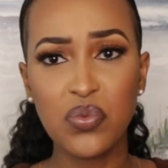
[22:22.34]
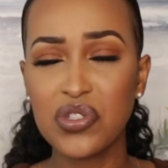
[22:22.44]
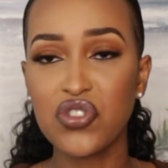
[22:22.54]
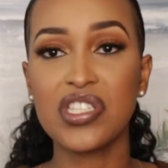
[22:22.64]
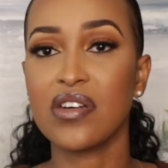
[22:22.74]
we
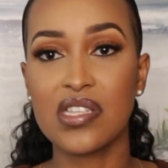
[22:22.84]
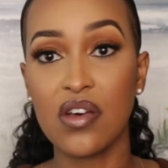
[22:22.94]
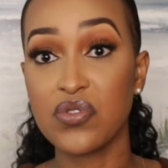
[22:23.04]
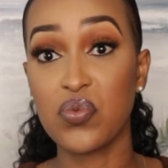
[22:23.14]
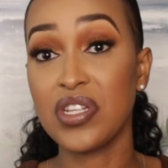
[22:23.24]
treat
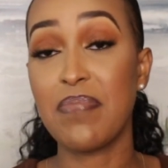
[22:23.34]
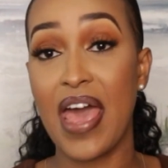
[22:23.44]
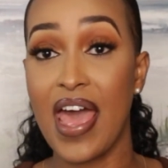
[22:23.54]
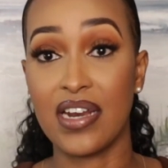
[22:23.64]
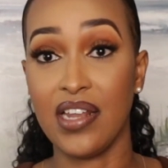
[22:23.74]
ourselves really
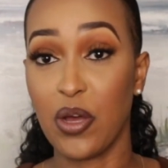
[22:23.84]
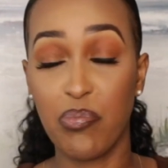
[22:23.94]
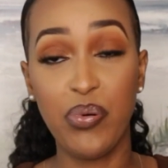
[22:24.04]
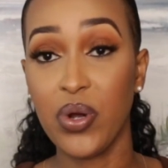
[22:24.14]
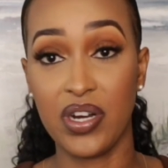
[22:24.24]
bad like
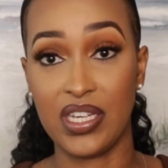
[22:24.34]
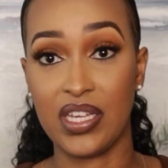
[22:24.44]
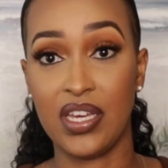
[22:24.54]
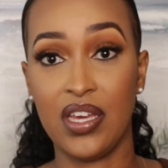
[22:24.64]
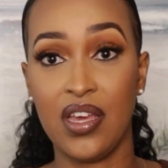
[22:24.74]
poorly
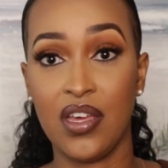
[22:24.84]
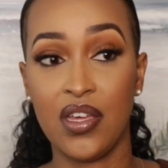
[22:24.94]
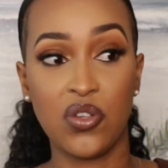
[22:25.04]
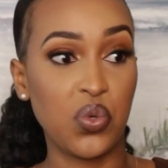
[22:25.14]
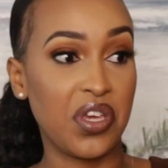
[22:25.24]

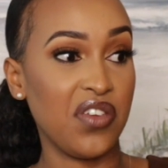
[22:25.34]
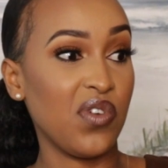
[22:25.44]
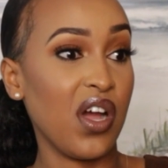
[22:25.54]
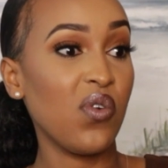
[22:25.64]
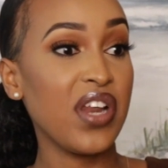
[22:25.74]

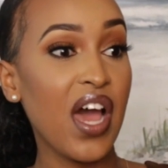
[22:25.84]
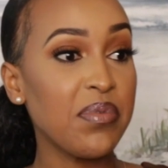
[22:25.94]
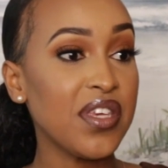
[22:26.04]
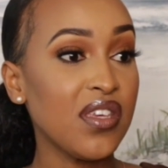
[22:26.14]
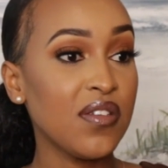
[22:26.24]
tukivugaho
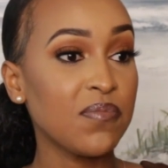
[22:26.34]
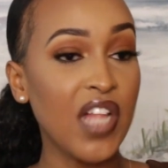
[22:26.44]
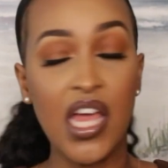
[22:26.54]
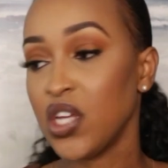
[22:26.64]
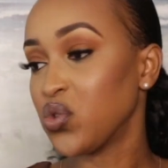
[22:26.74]
nabi
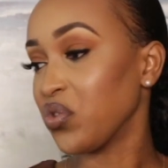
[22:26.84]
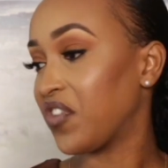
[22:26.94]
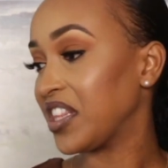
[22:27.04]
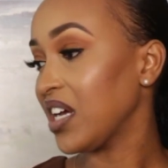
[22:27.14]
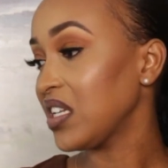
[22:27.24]

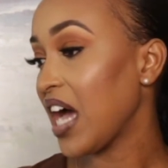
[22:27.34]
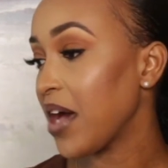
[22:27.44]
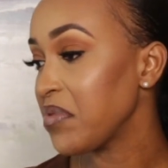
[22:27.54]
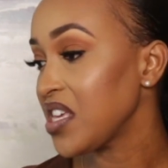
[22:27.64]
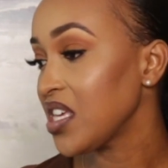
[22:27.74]
tubifata
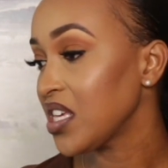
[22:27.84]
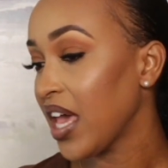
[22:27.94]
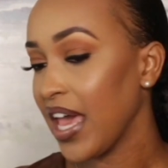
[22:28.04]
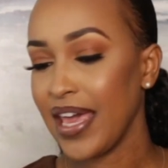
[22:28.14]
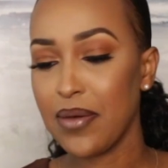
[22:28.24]
nabi
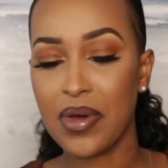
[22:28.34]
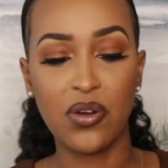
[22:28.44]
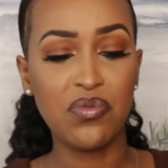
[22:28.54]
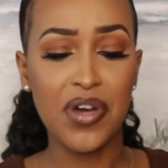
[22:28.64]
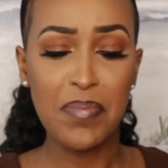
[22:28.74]
eba
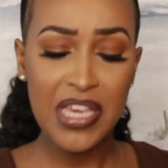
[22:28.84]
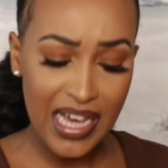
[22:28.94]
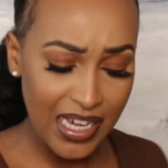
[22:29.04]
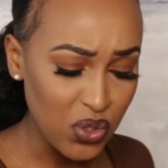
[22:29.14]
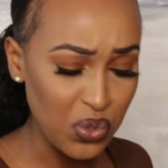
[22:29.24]
umva be
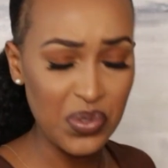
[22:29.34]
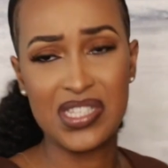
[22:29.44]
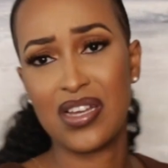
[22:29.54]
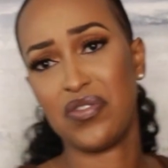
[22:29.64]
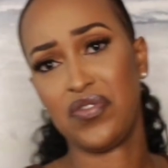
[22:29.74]
kind to
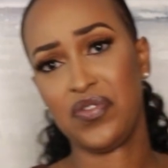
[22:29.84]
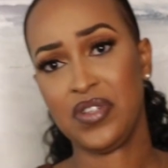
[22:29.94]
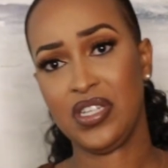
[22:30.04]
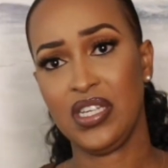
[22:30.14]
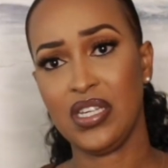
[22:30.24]
yourself
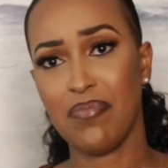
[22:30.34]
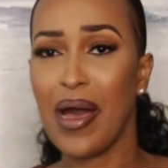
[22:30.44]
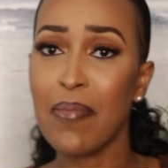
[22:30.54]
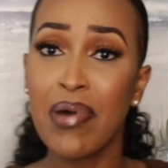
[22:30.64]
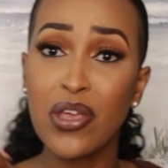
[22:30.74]

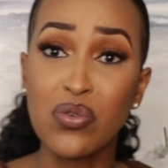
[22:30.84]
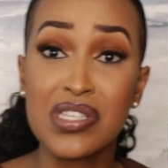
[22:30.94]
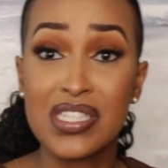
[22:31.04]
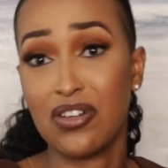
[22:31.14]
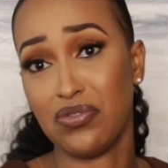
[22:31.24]
pamper
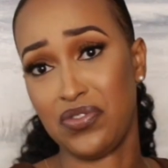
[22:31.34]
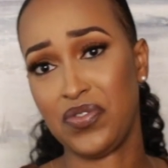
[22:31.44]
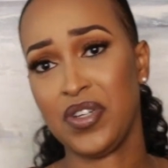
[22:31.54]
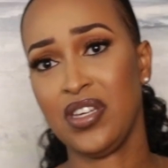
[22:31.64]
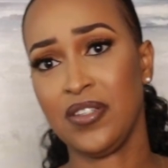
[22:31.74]
yourself